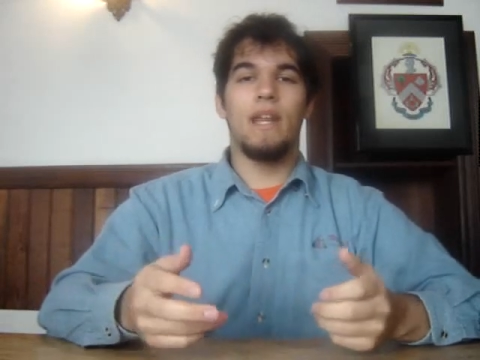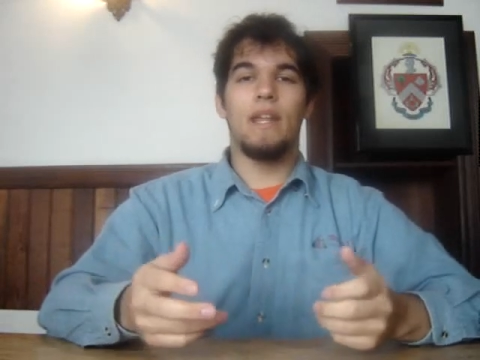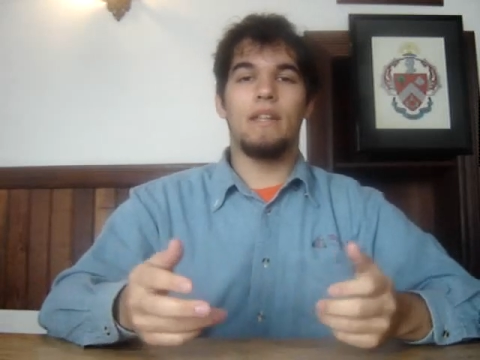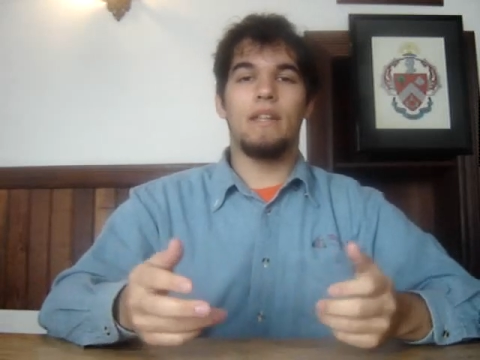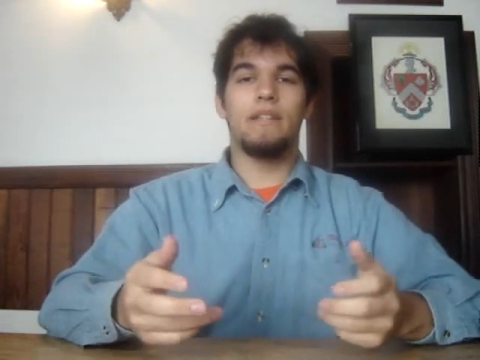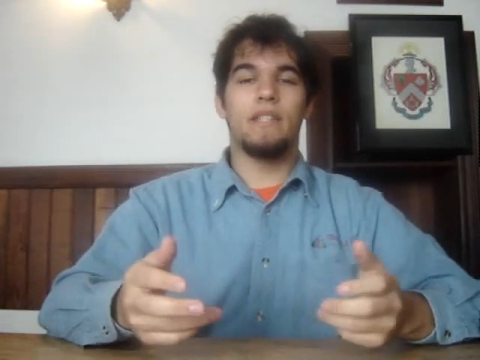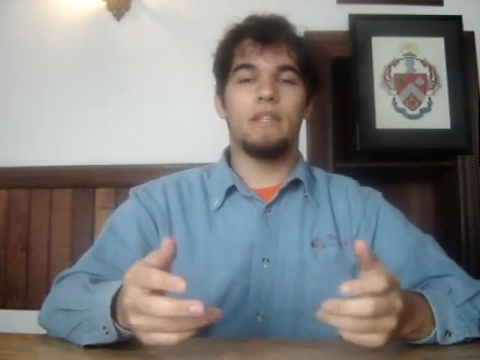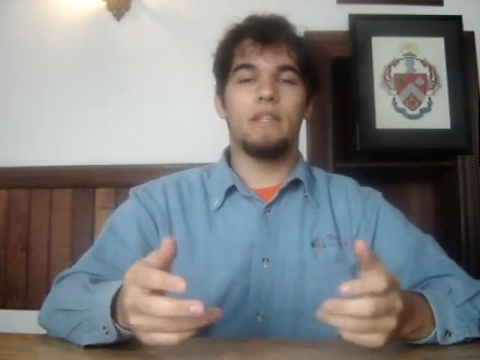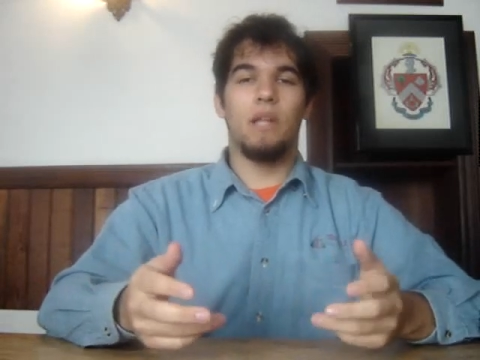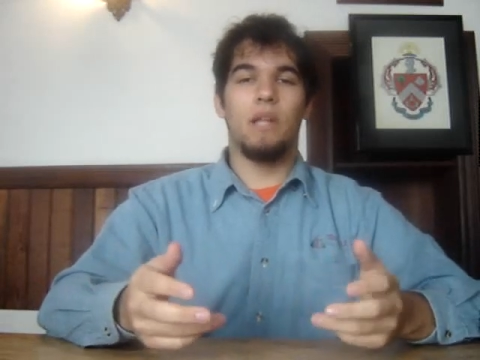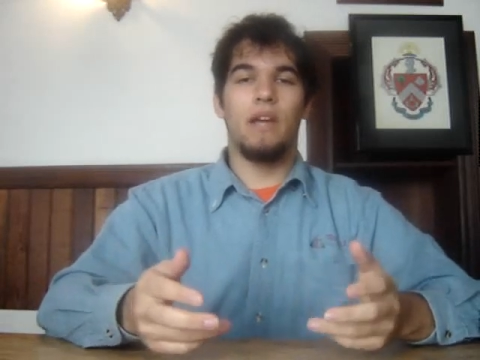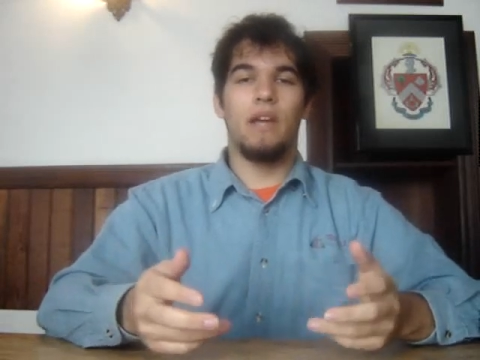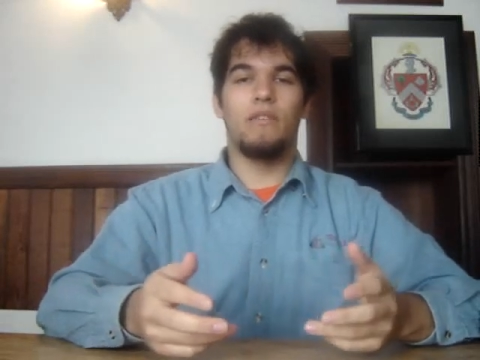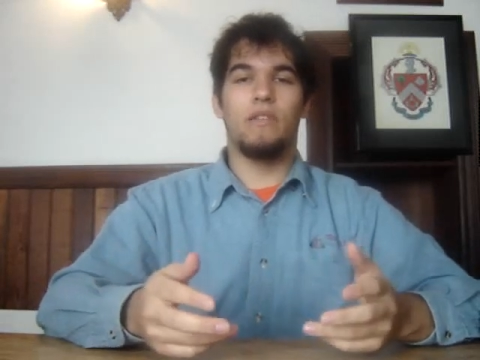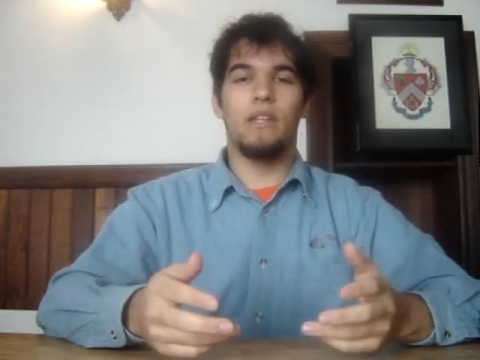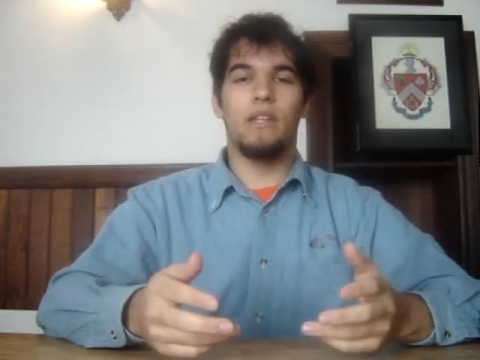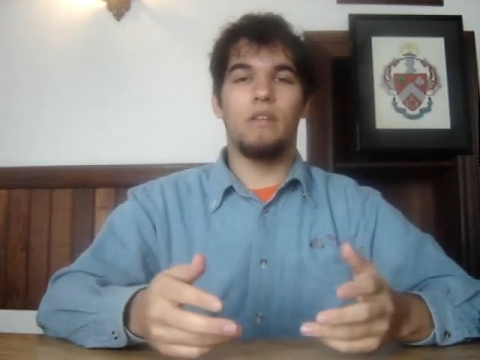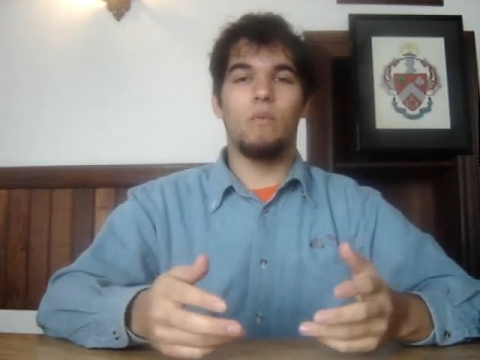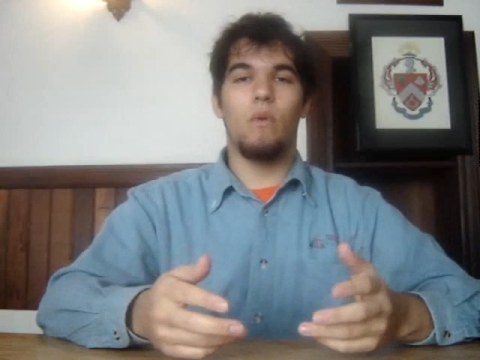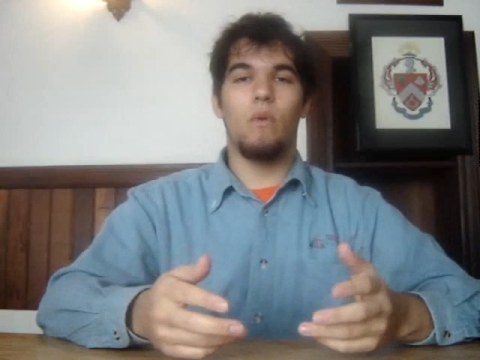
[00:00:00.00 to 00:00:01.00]
an endless supply
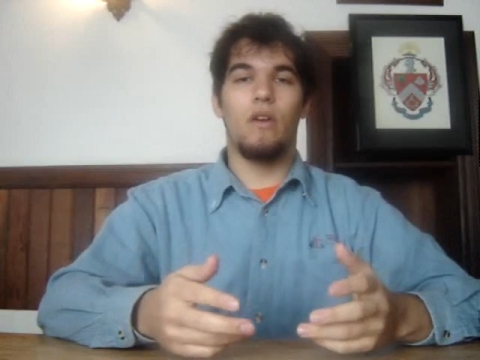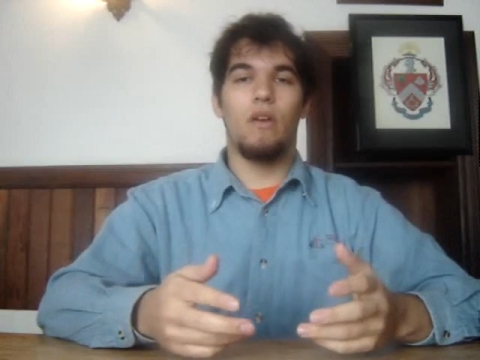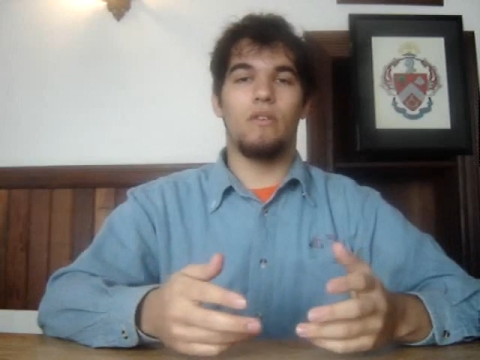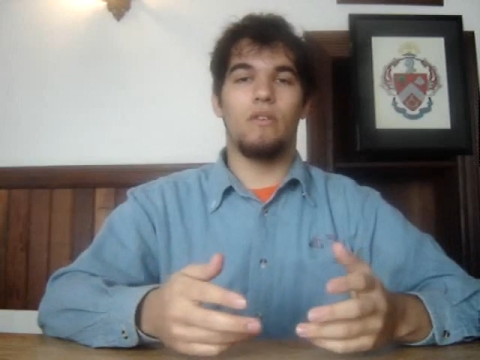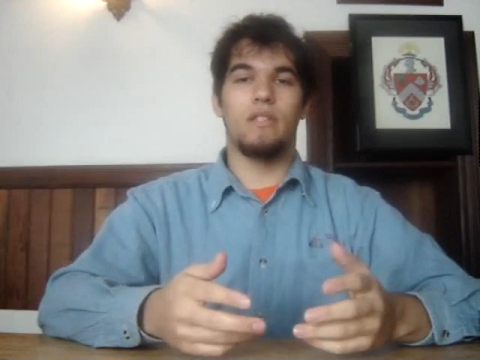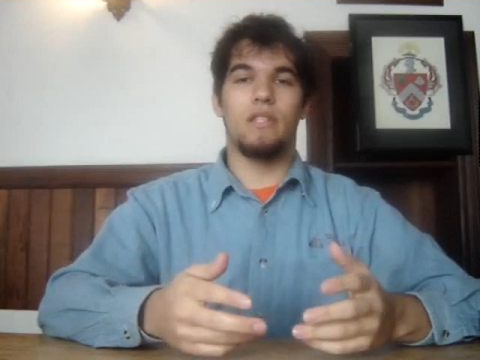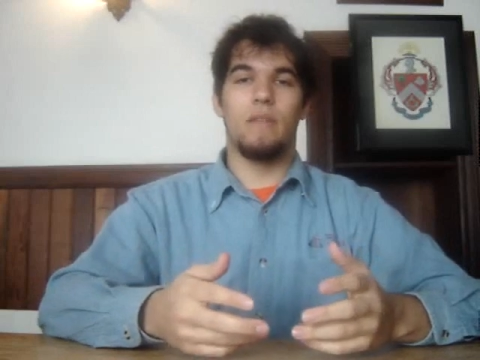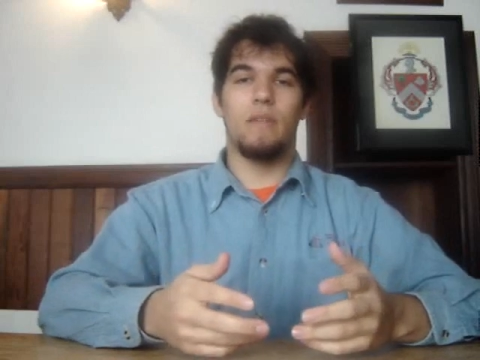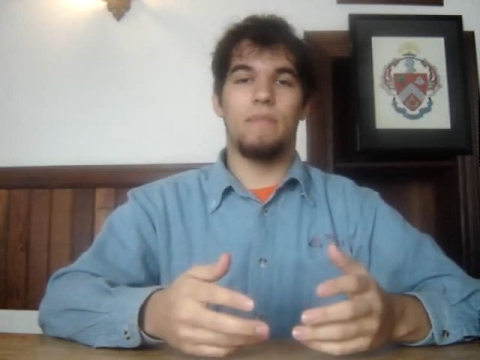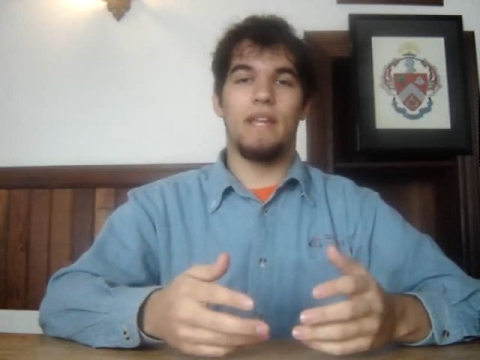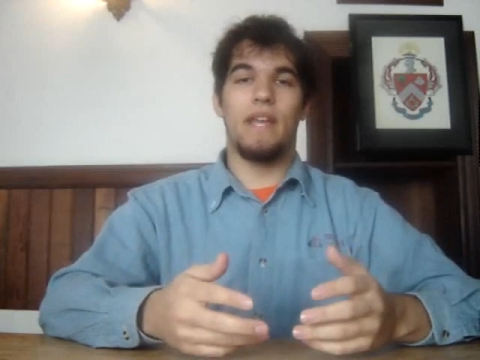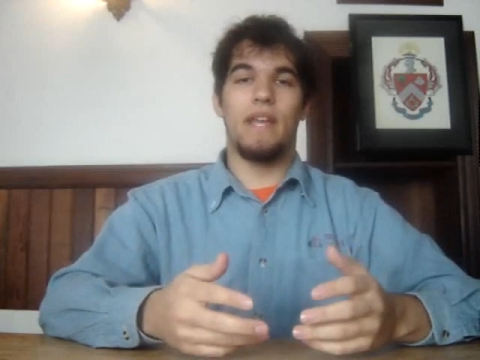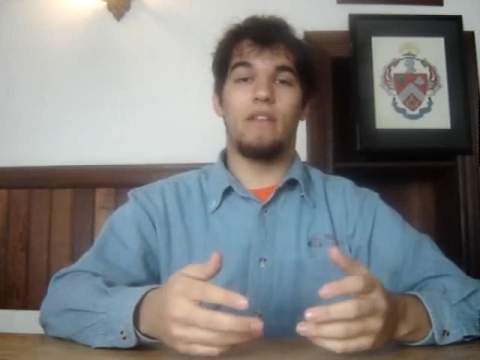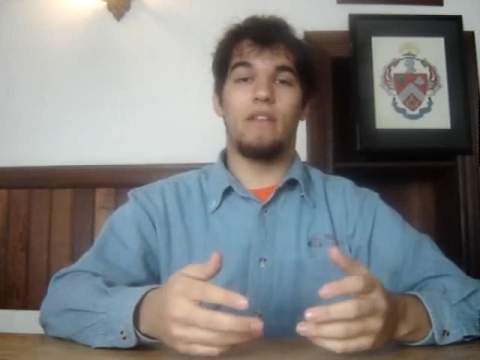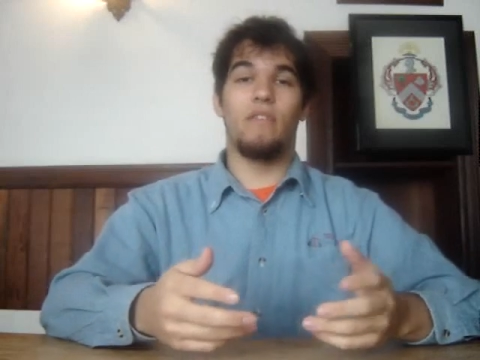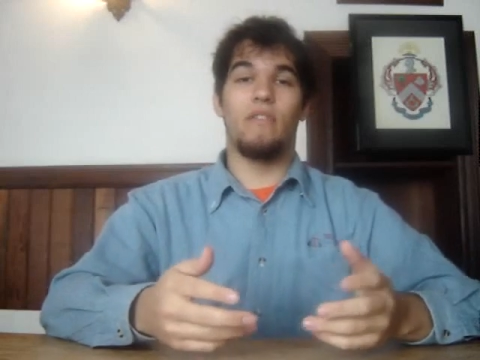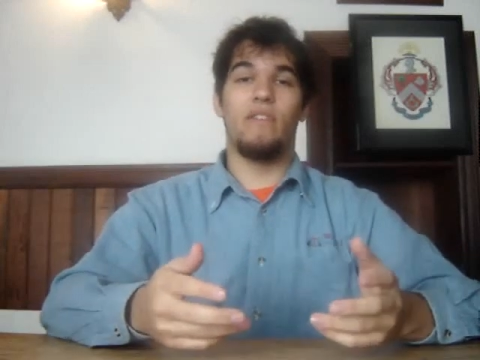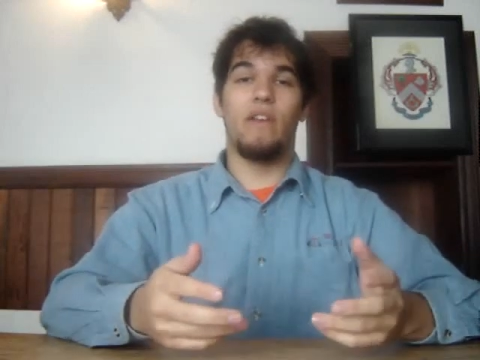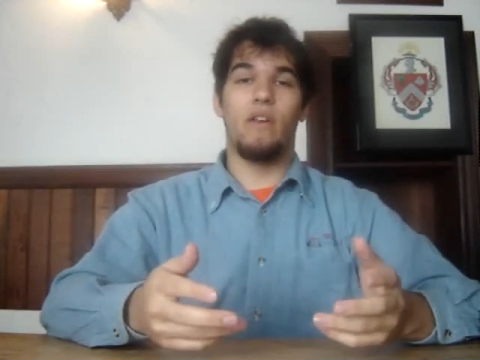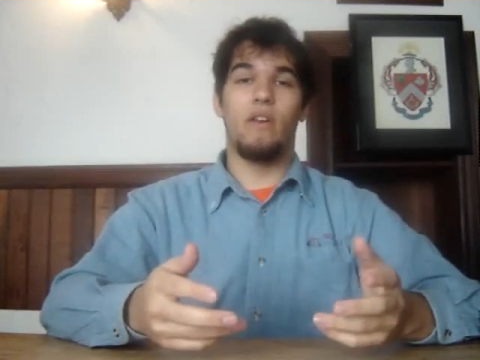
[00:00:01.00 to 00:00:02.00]
of clean water is something out
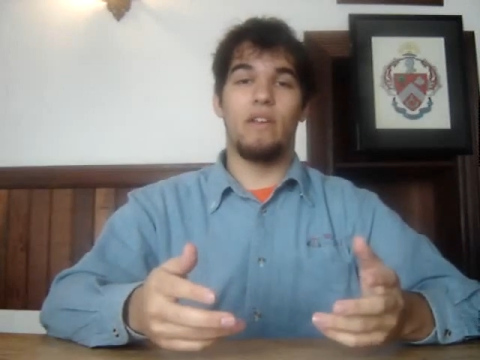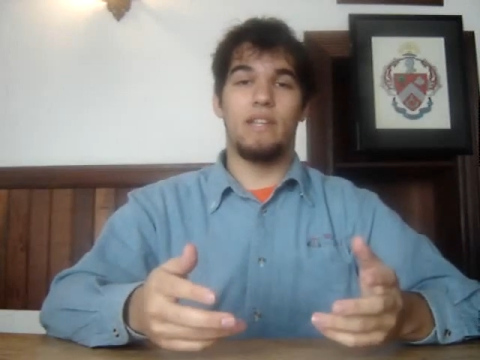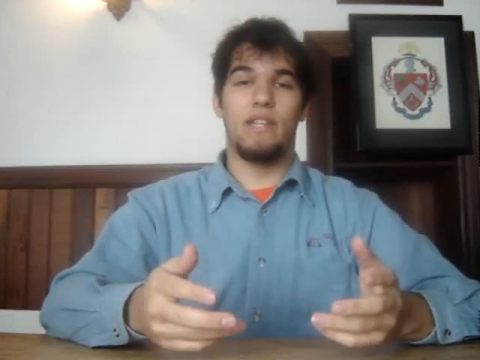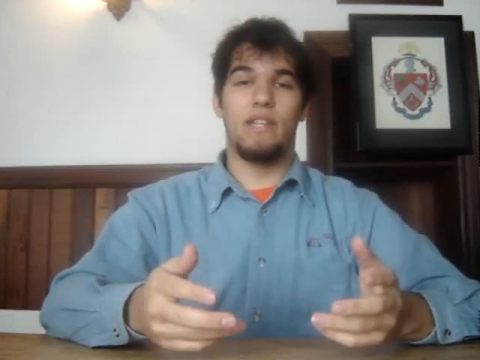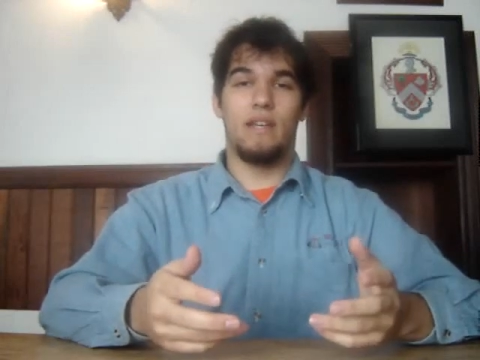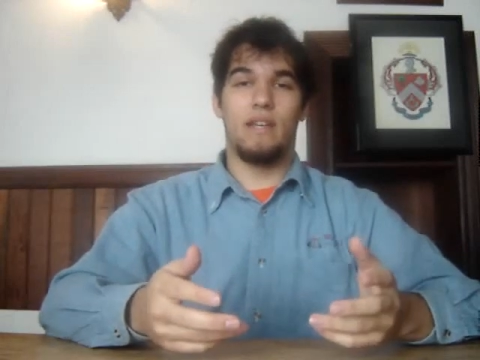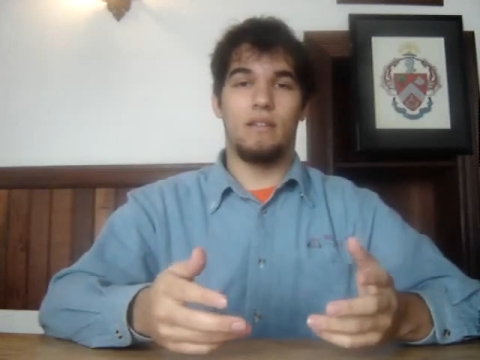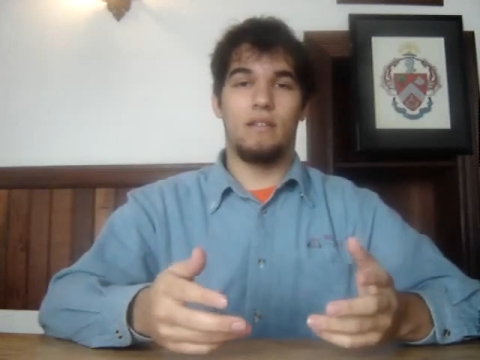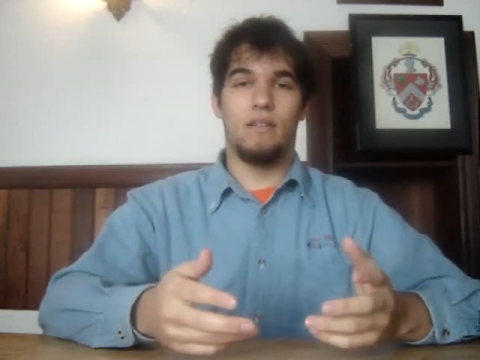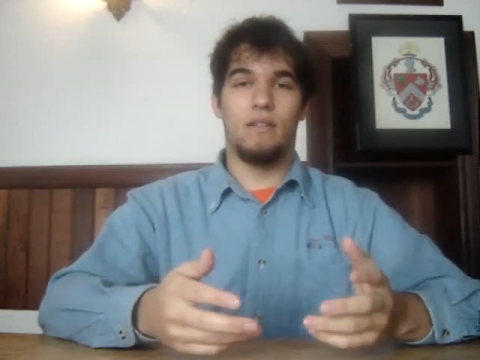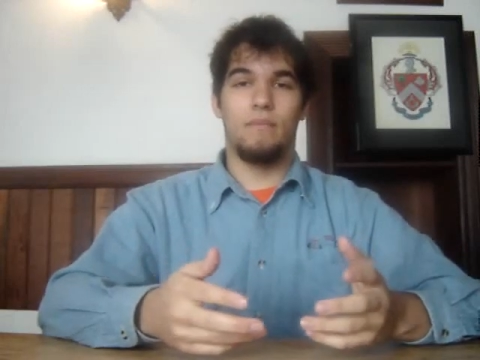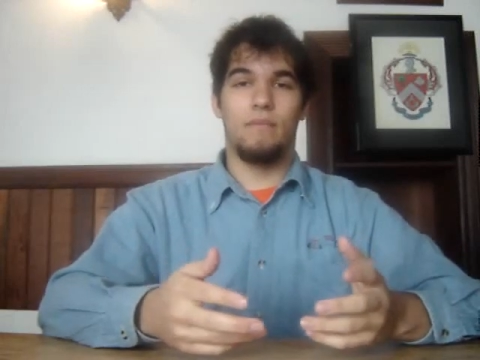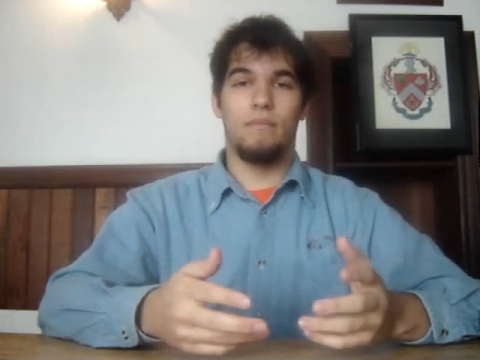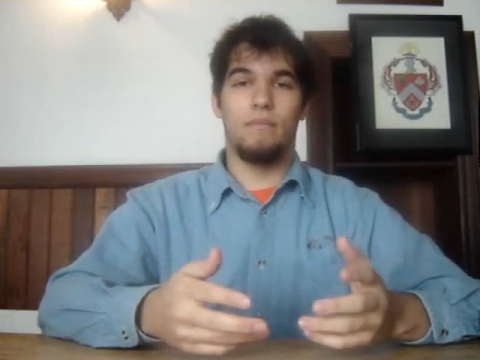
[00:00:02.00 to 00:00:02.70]
of a fairy tale.